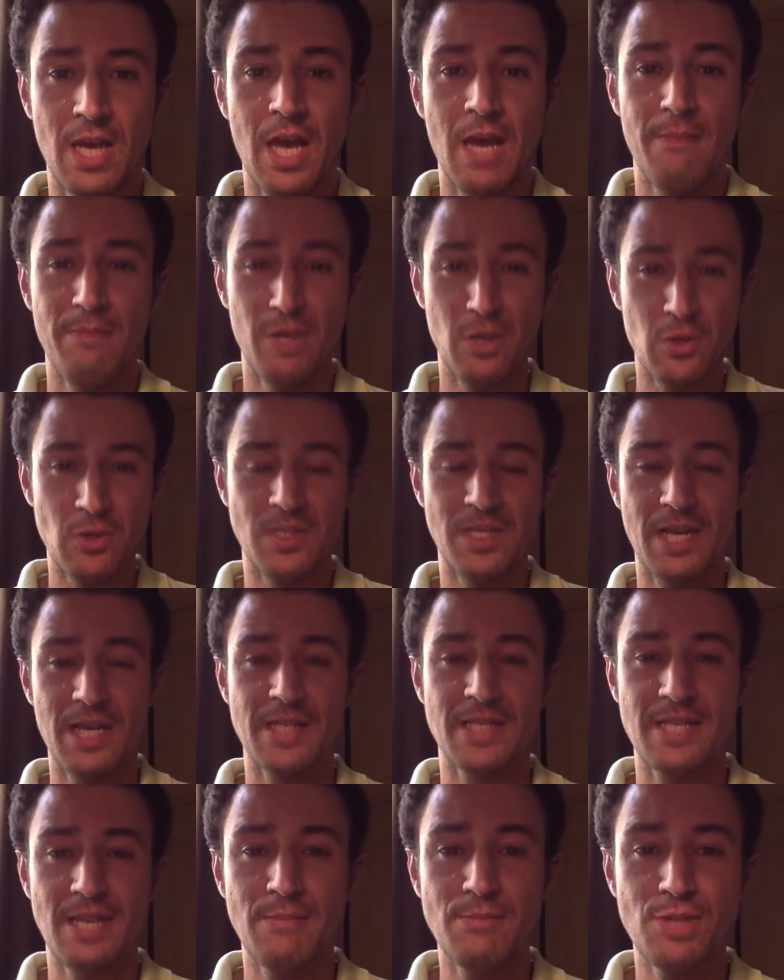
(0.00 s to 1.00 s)
because the
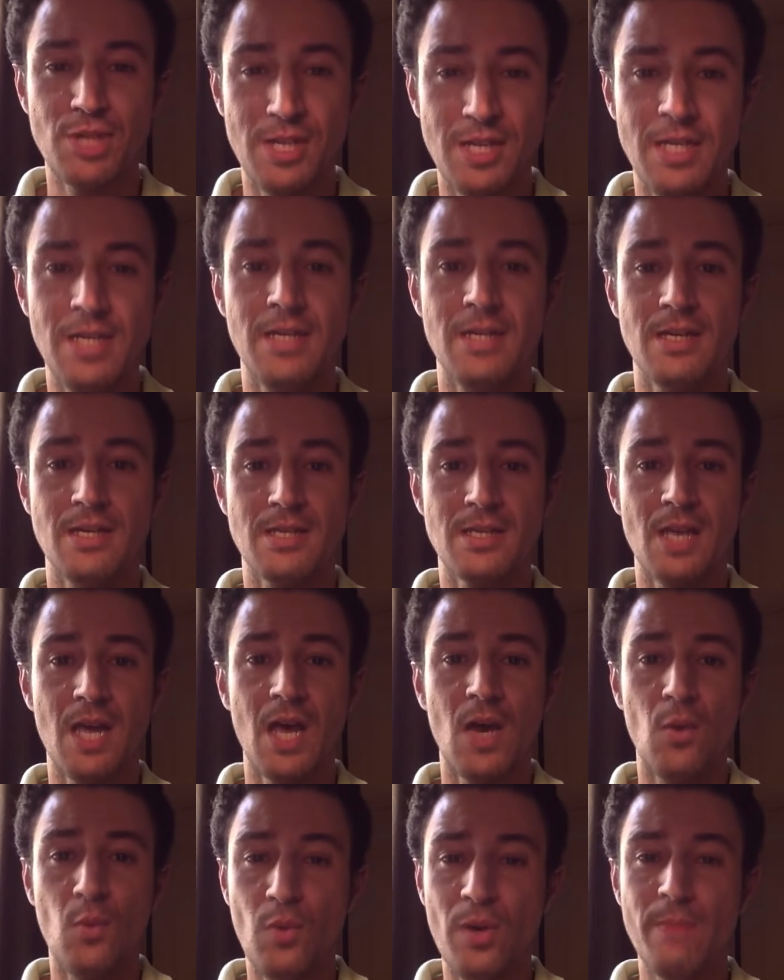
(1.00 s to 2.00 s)
assumption is
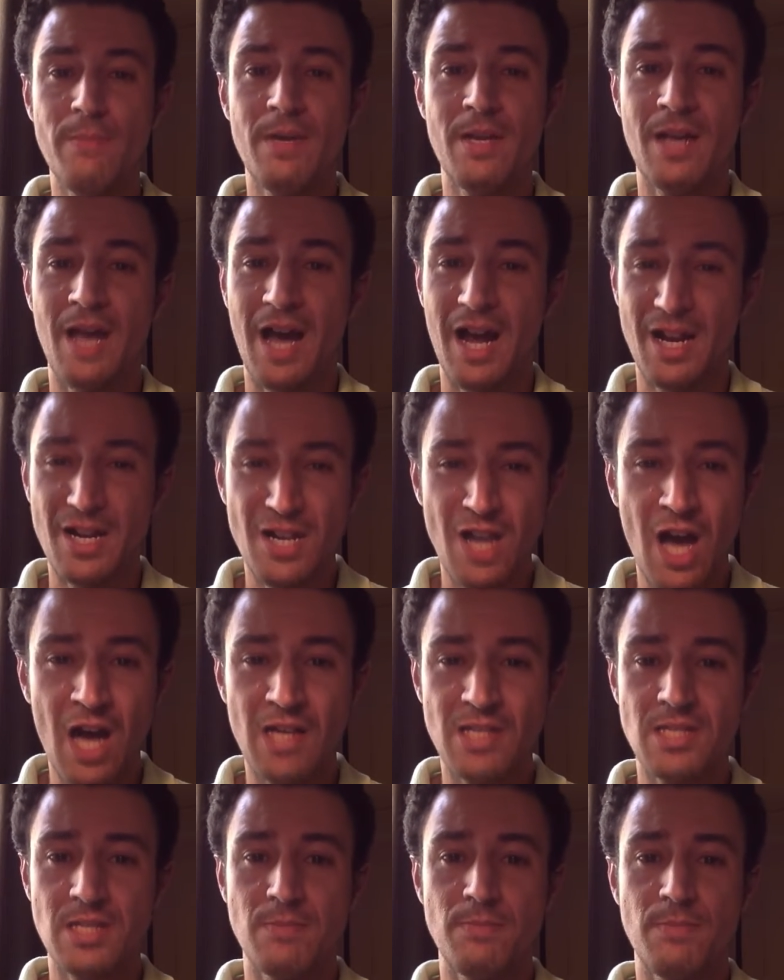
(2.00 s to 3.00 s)
women are
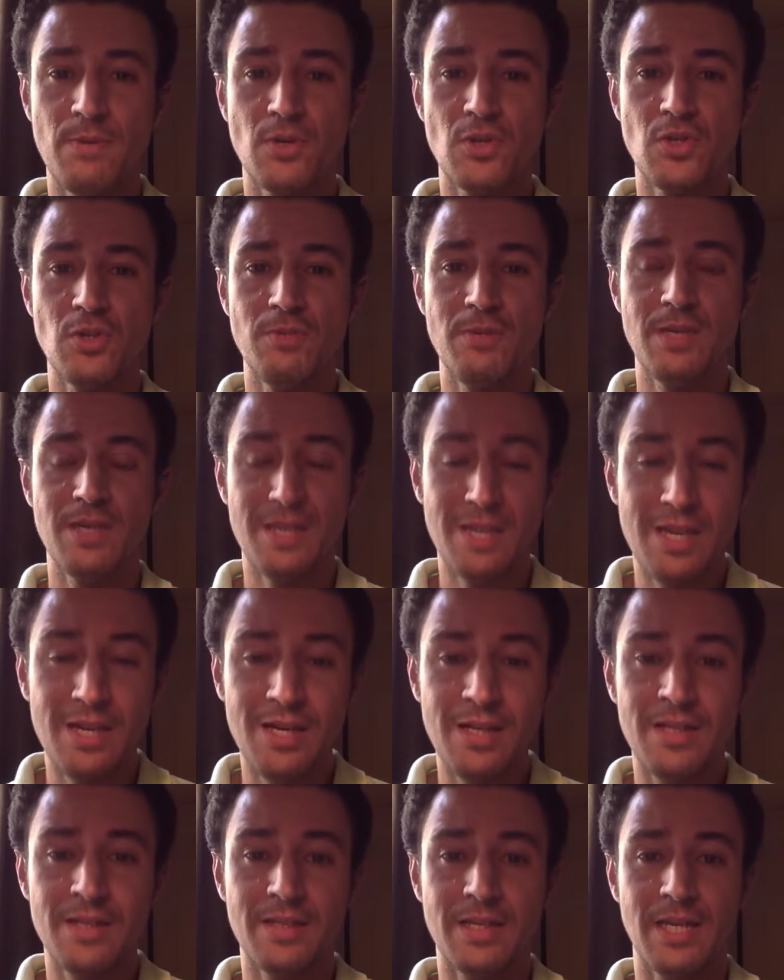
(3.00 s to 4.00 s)
not supposed to be
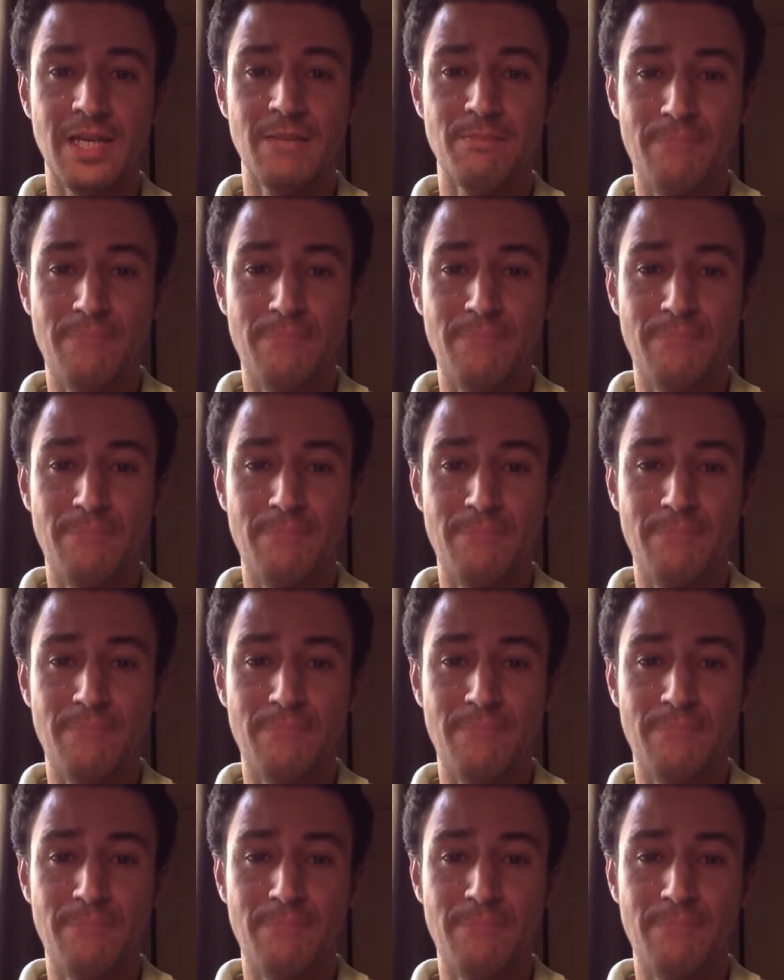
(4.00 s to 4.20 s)
killed in